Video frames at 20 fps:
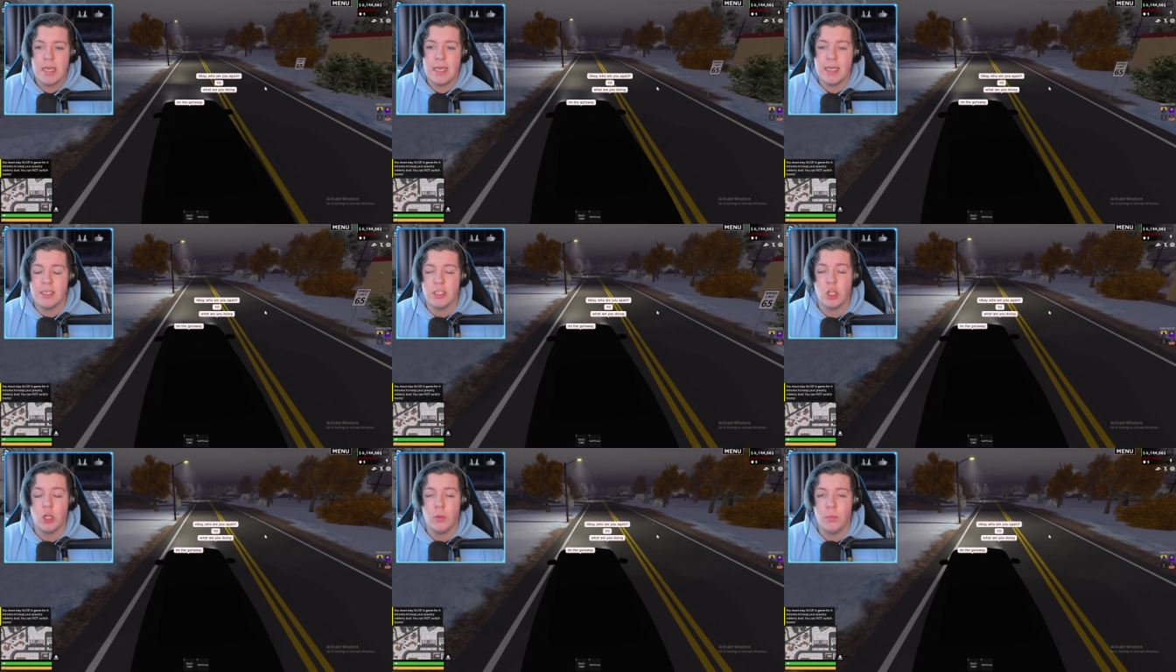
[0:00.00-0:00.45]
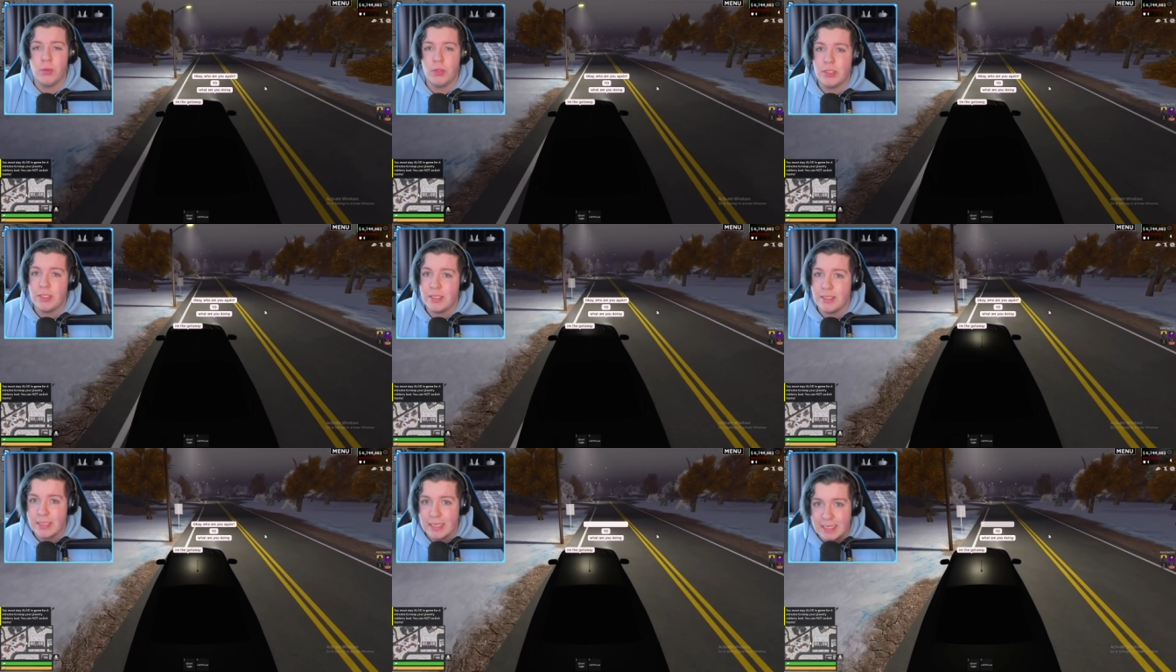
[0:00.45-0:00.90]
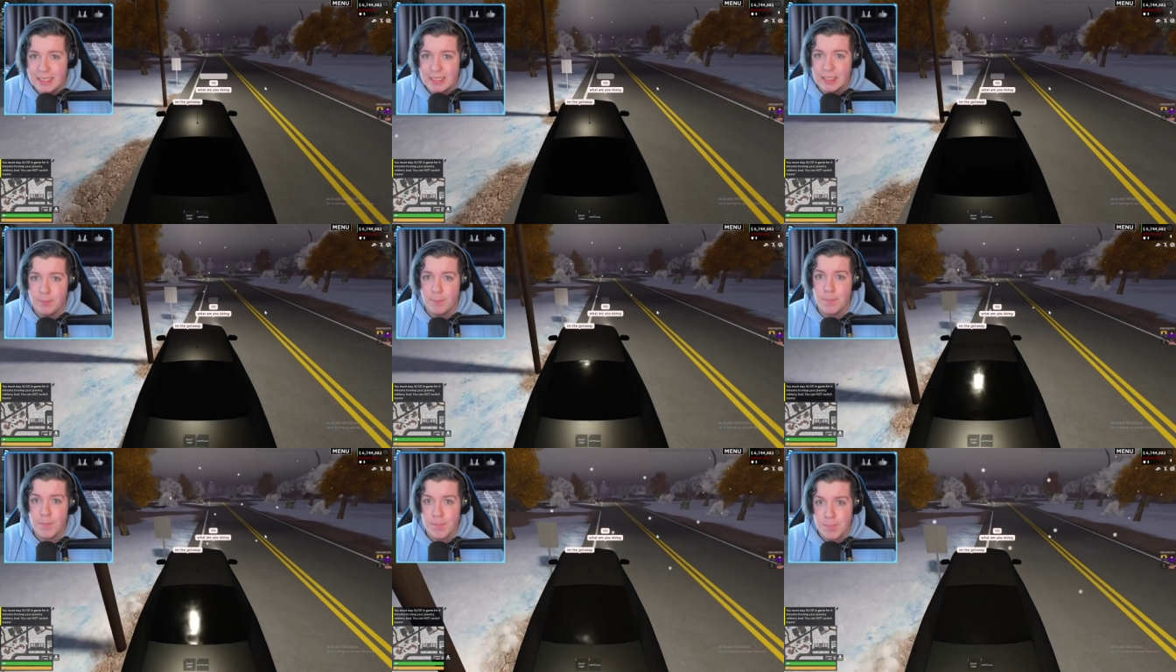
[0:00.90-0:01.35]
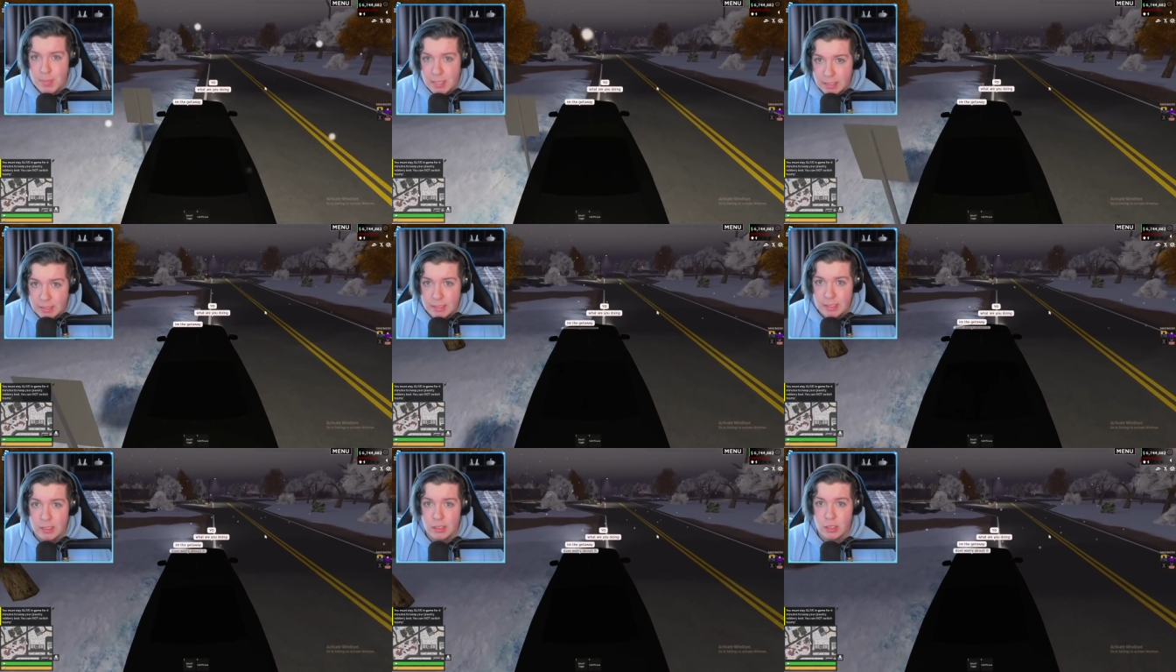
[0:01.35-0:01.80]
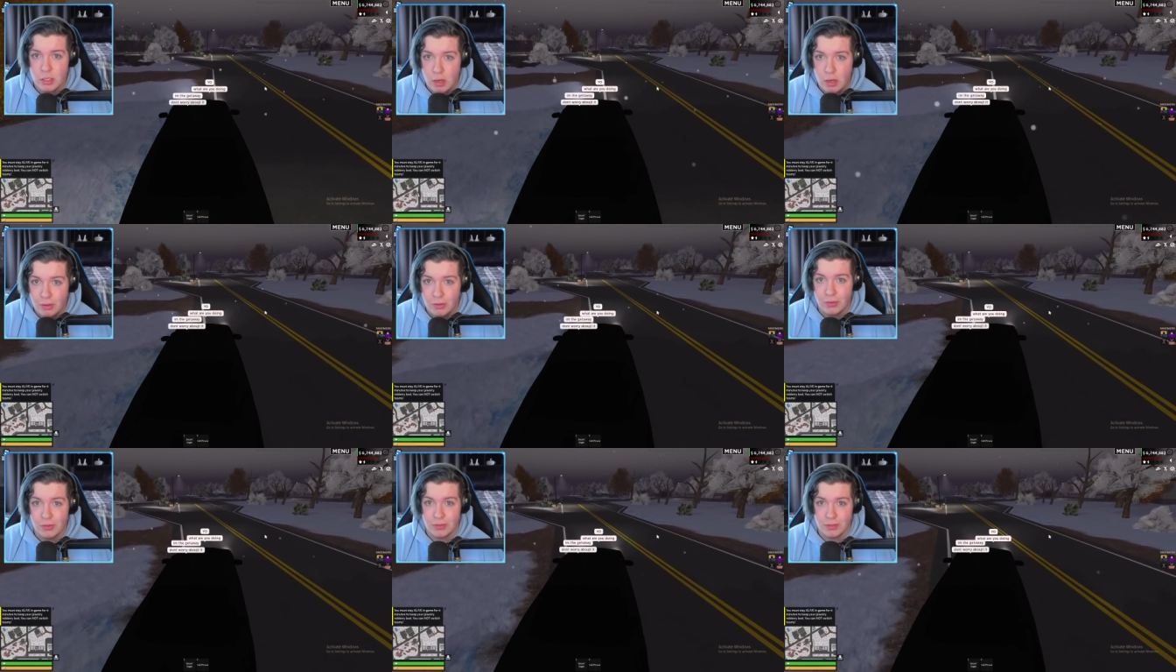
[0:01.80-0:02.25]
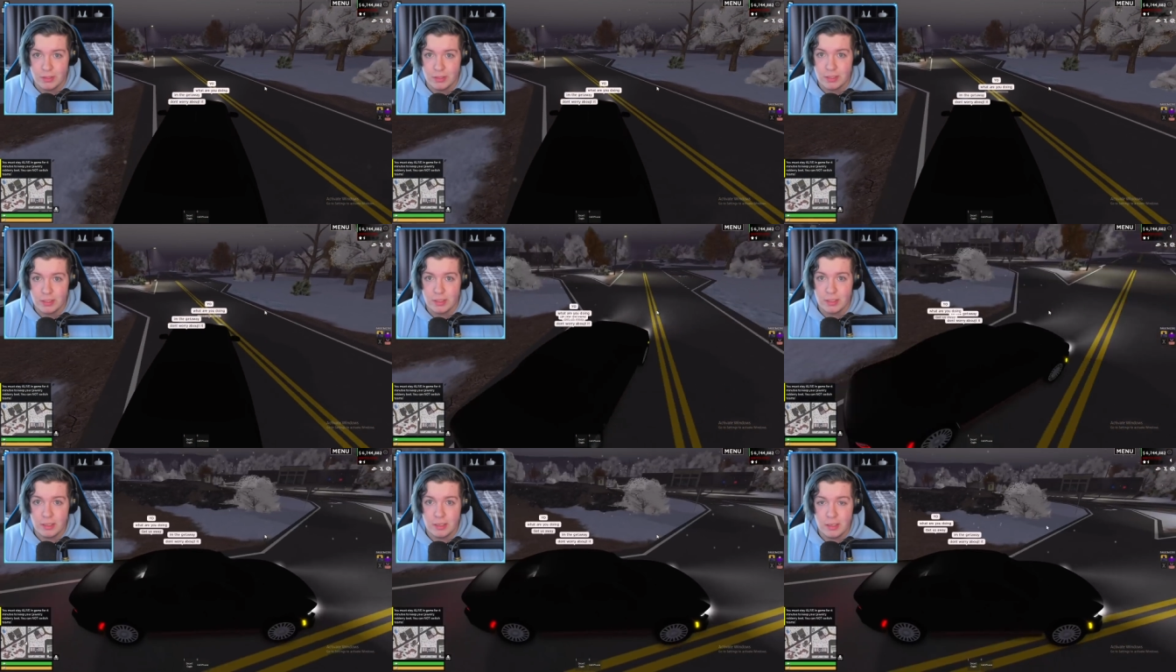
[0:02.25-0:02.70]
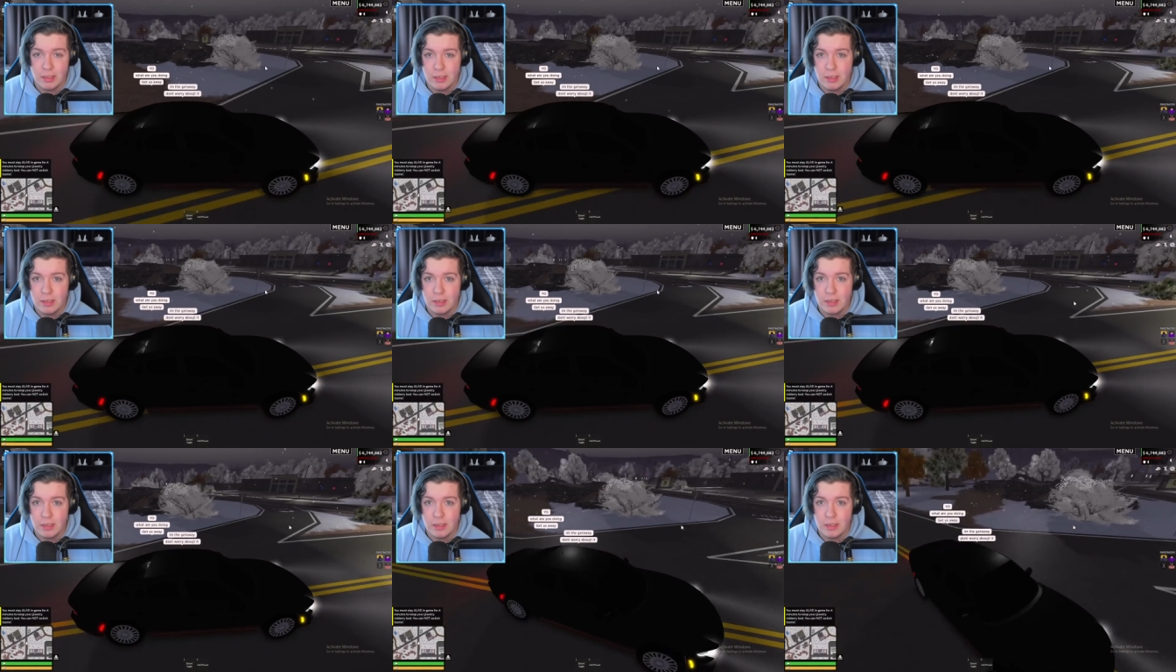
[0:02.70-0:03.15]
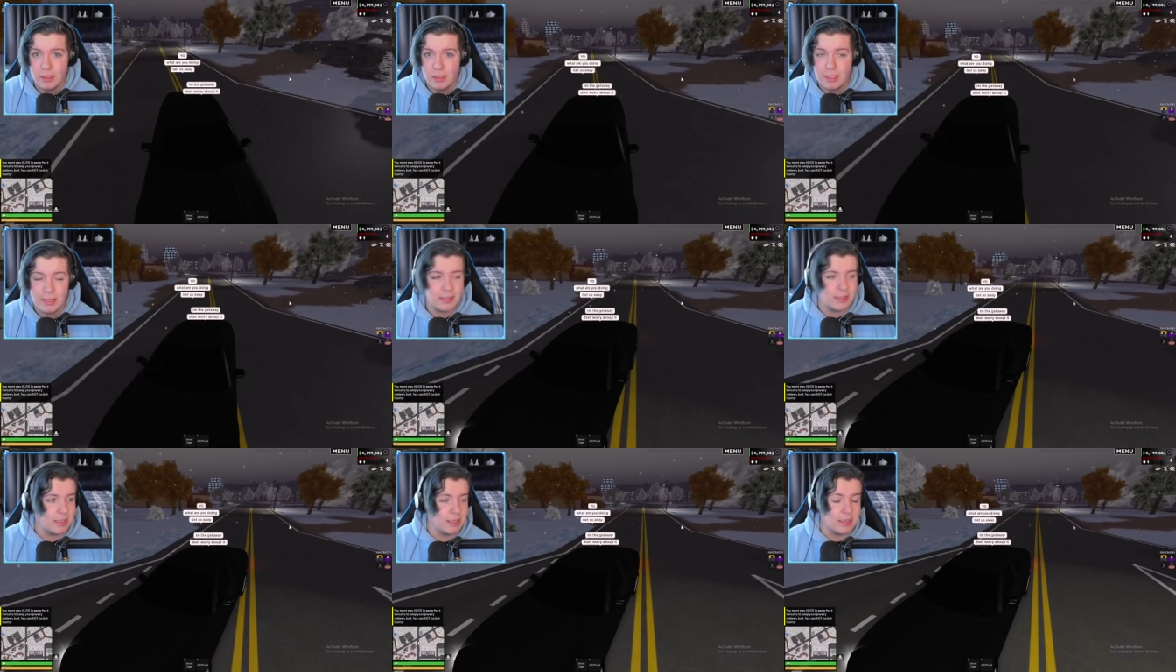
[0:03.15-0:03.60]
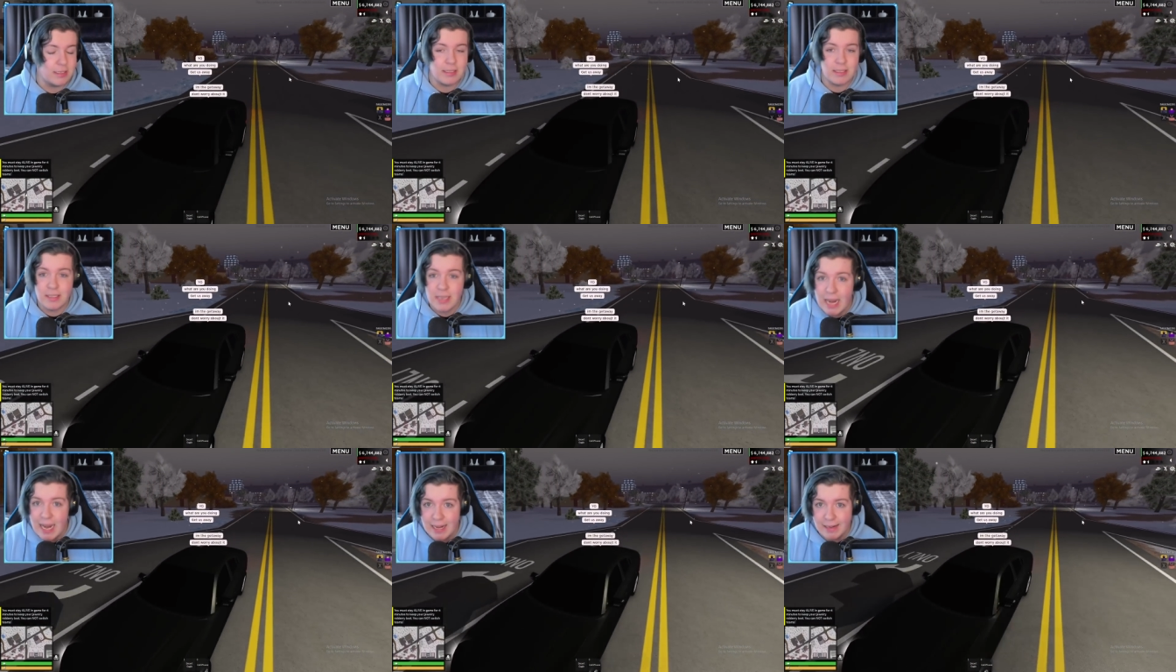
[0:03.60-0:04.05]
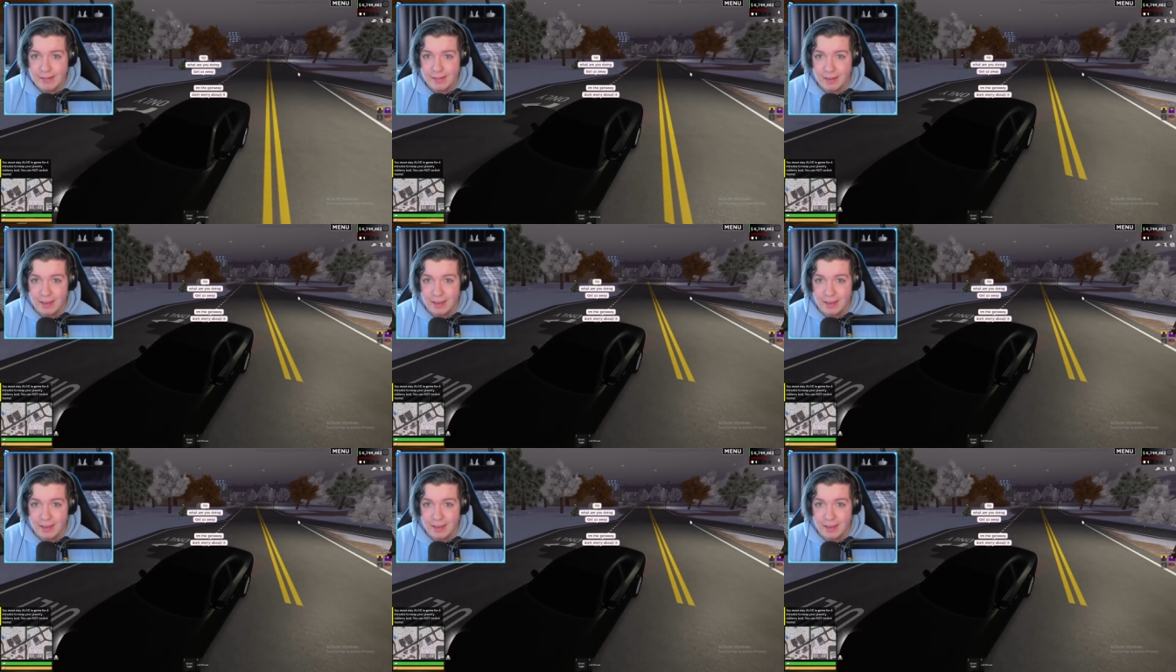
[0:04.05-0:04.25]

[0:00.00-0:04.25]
is almost $6 million. That's insane.